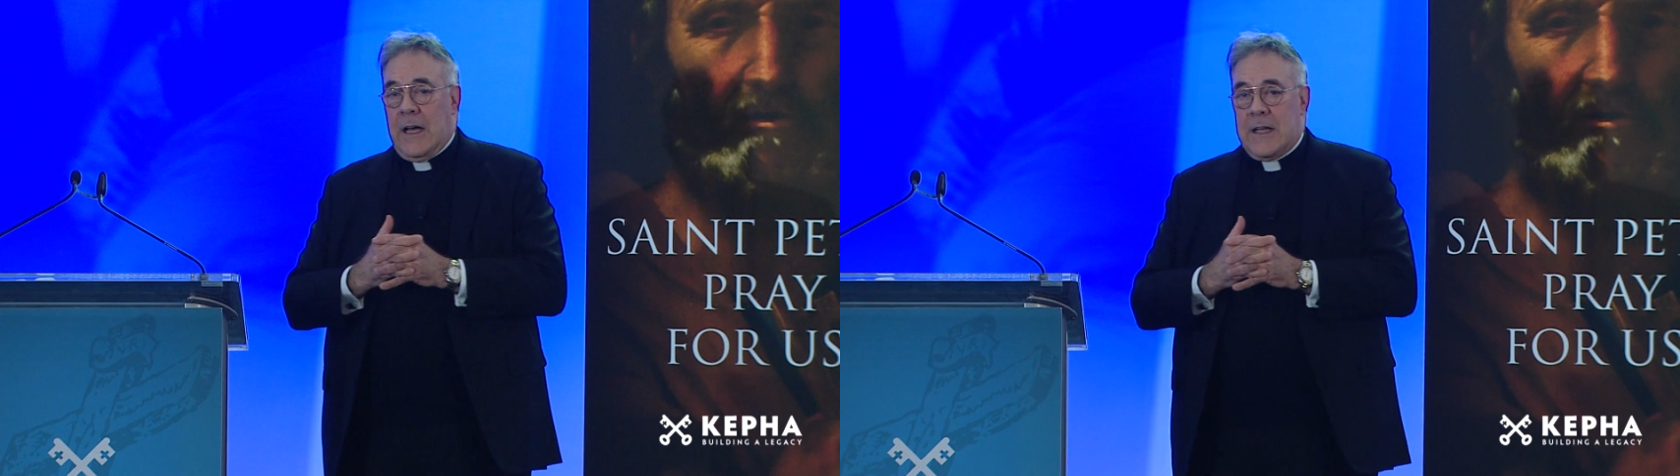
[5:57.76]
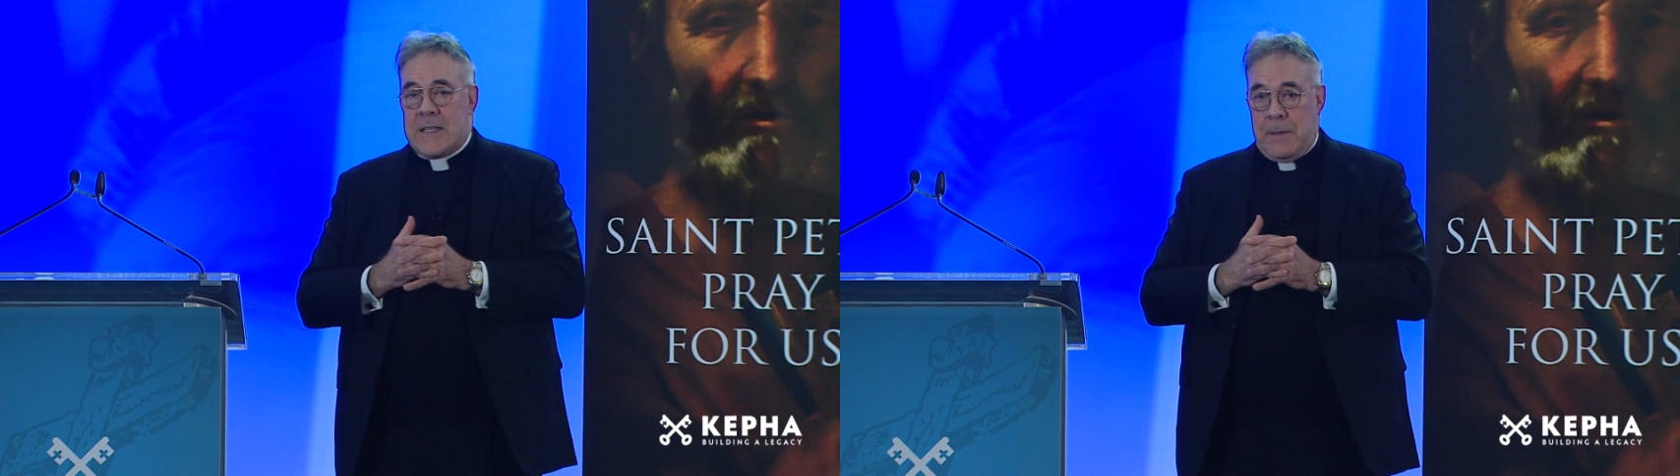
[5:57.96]

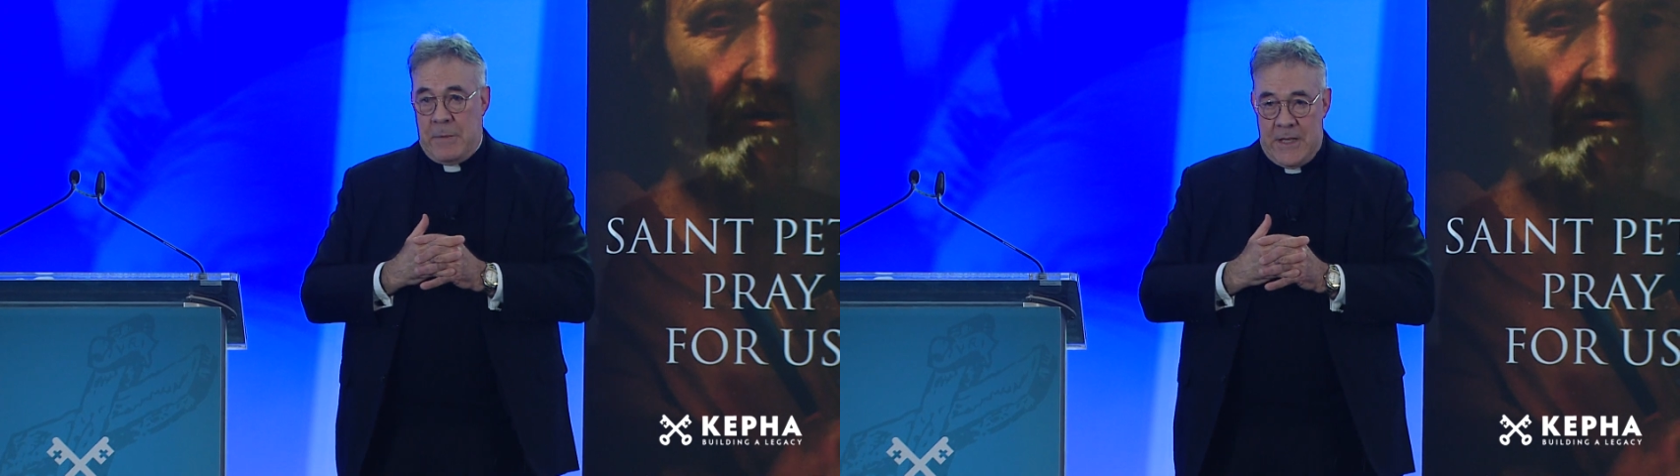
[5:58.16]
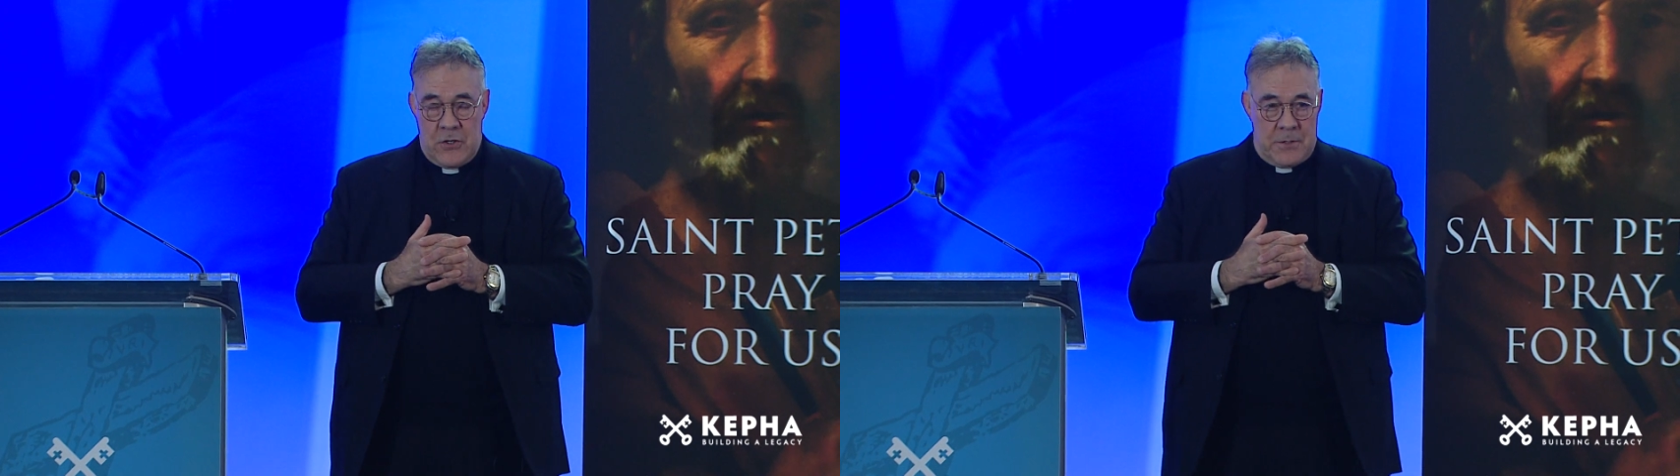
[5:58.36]
St.
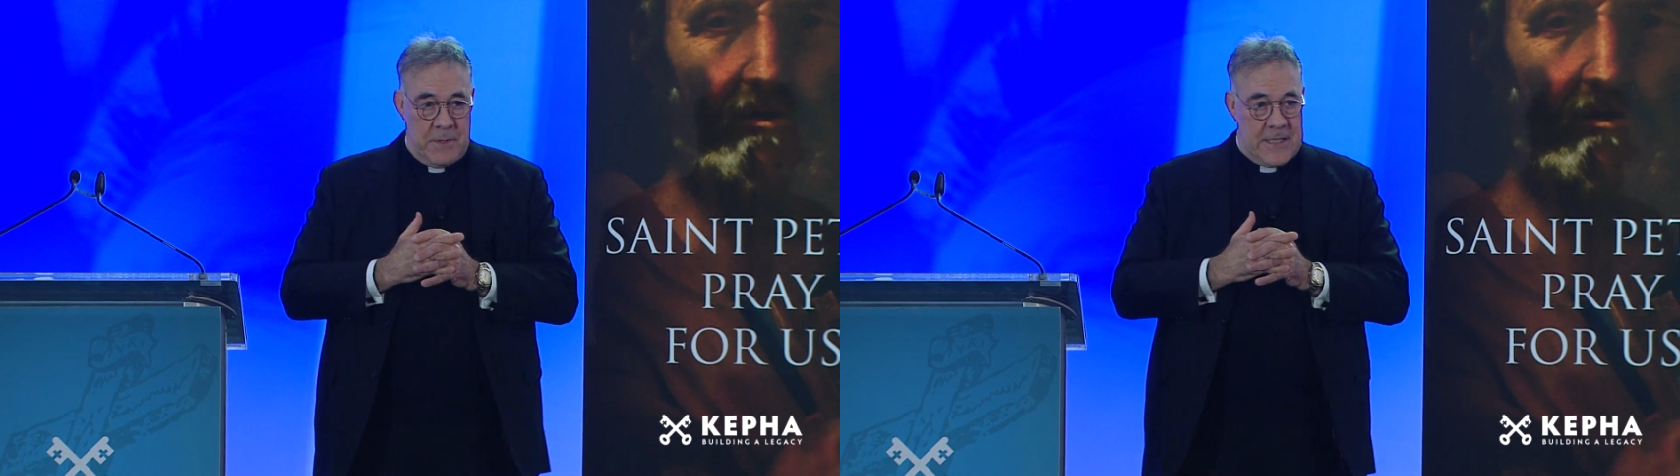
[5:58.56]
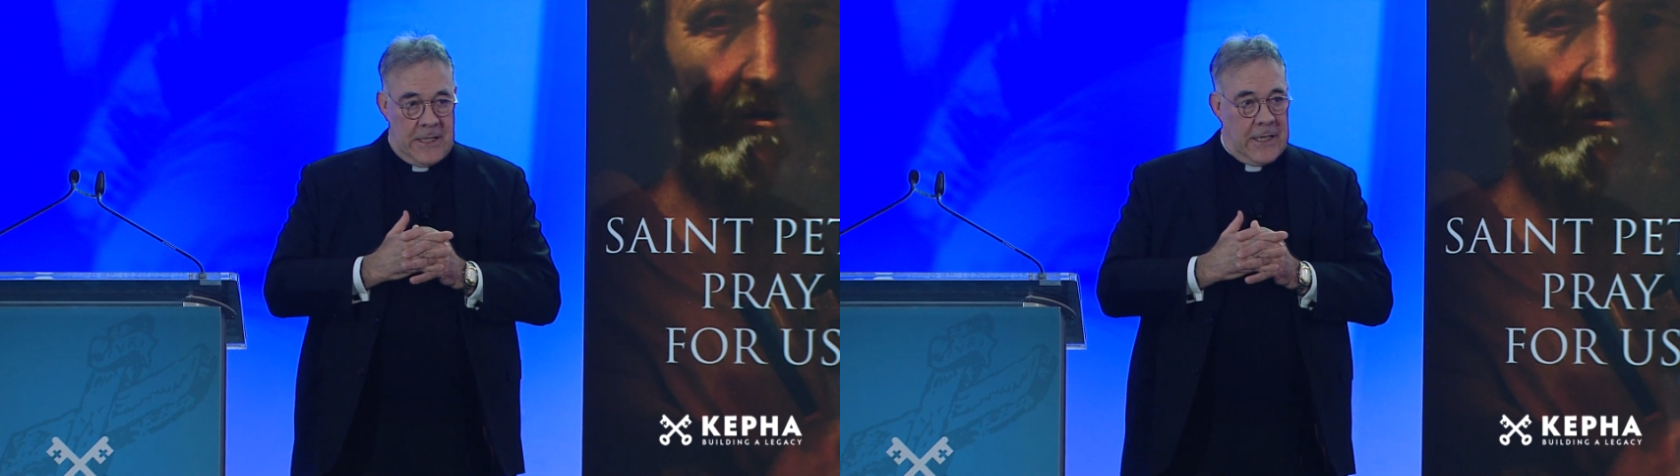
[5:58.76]
Peter's
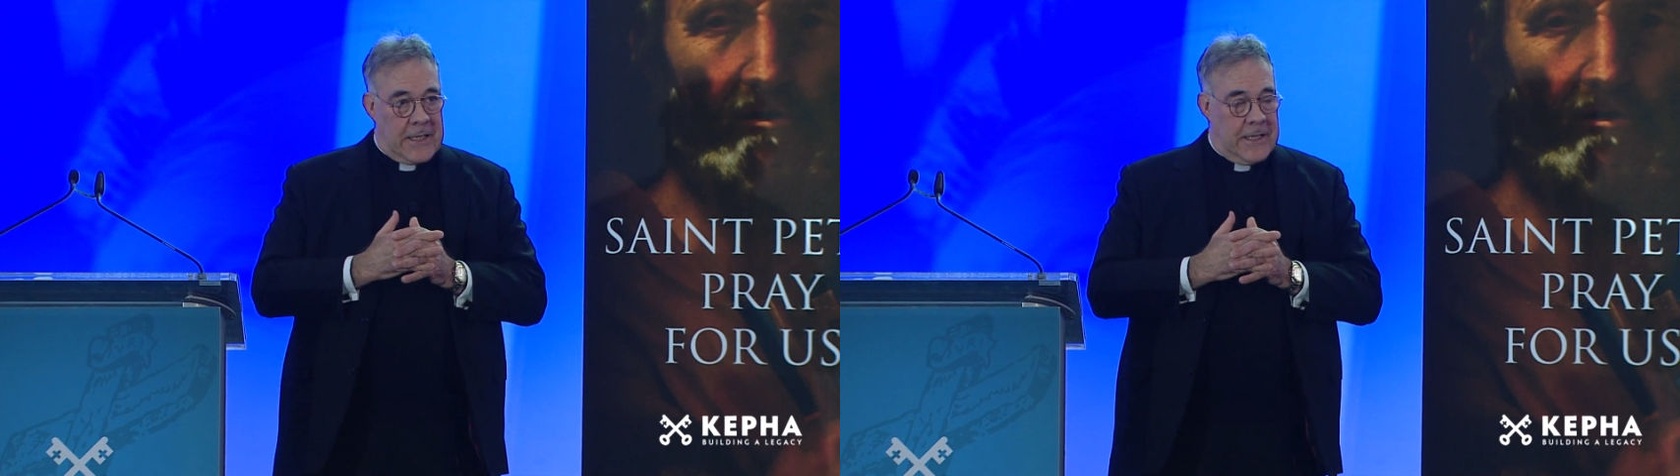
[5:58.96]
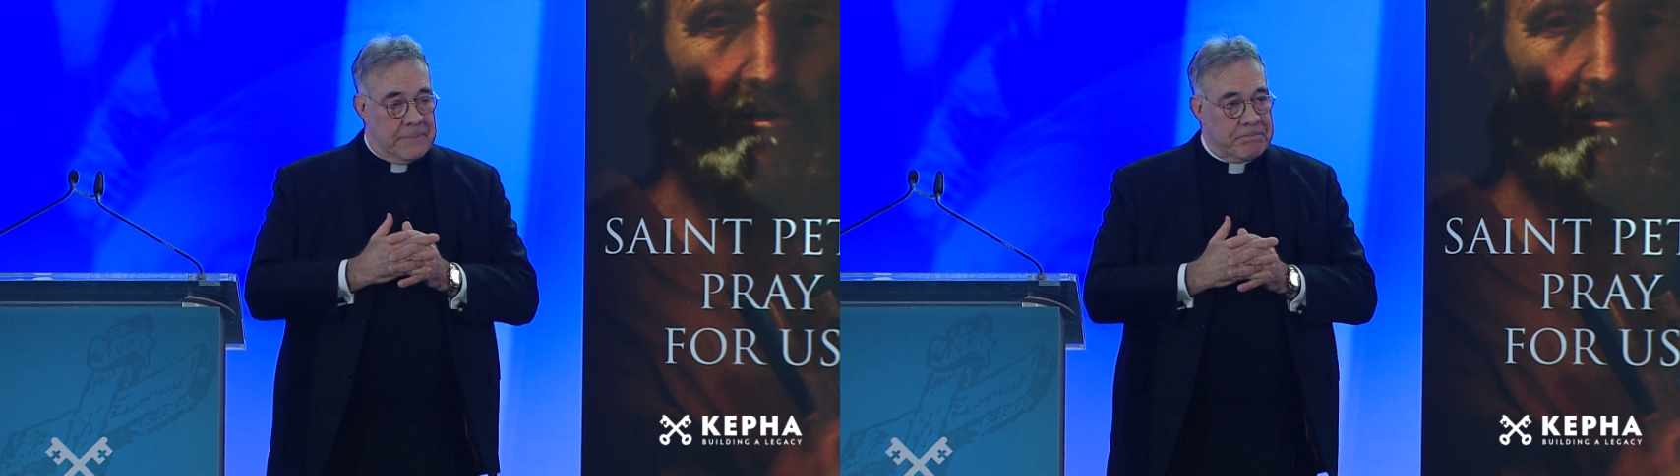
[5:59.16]
Basilica.